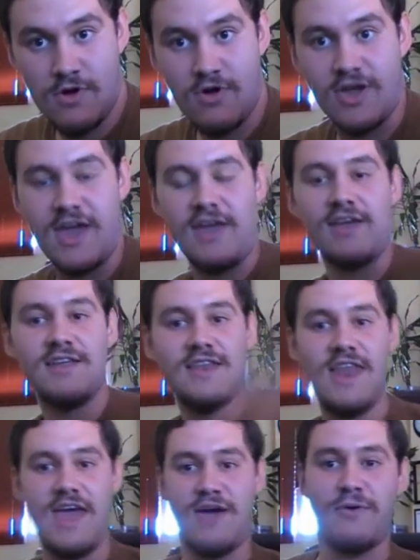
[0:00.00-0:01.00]
Okay,
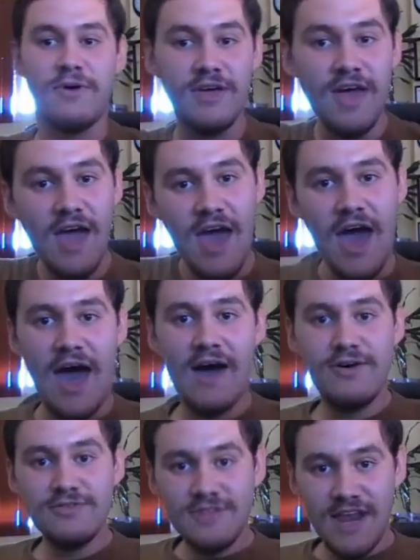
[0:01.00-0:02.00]
now,
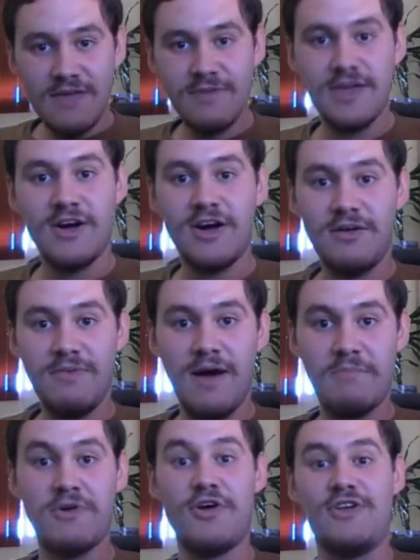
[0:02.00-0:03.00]
how did I become
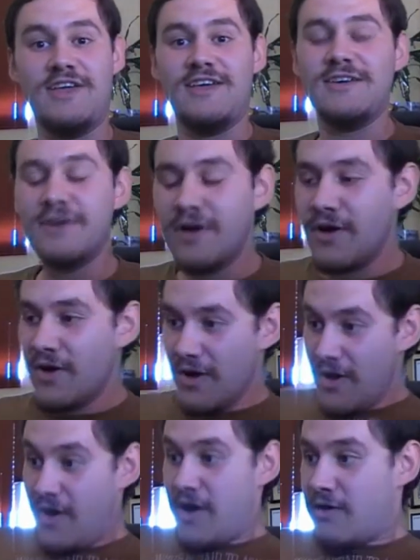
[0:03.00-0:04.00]
a brony?
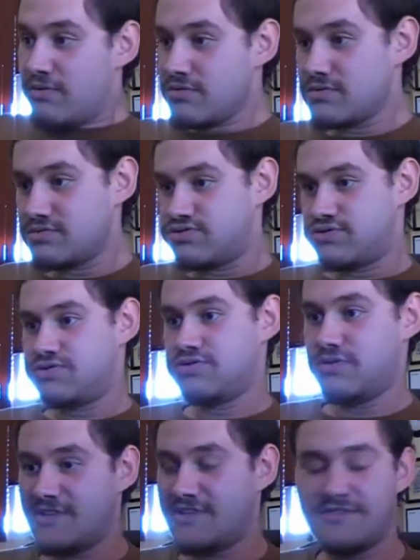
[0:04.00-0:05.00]
Whew.
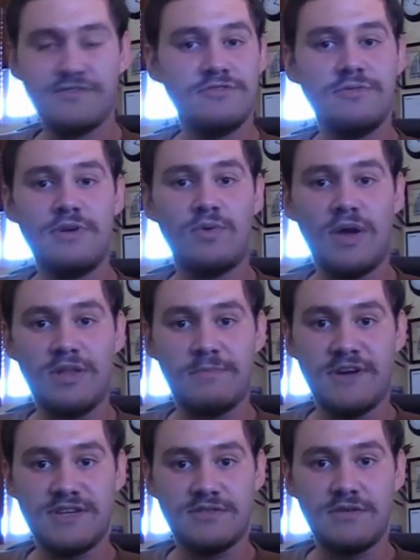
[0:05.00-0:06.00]
This is going to be quite a
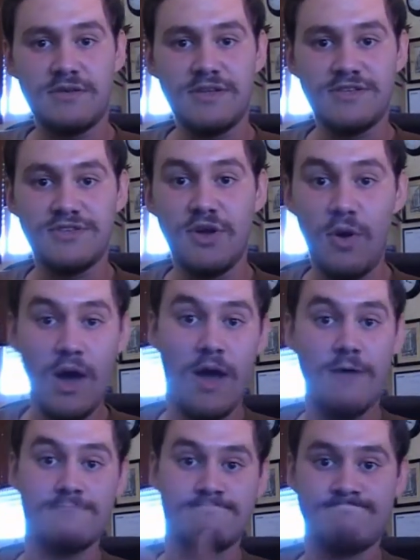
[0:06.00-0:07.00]
backstory, so
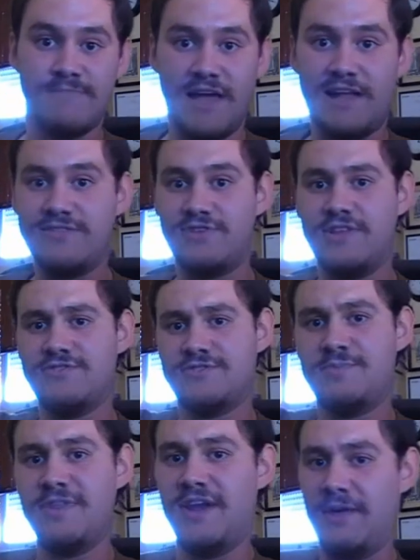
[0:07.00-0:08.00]
I'll try to
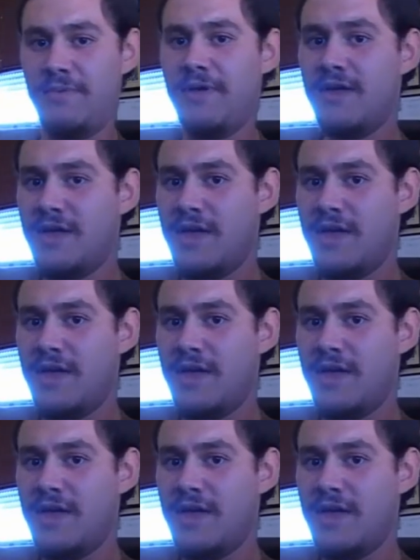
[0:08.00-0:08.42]
speed it up.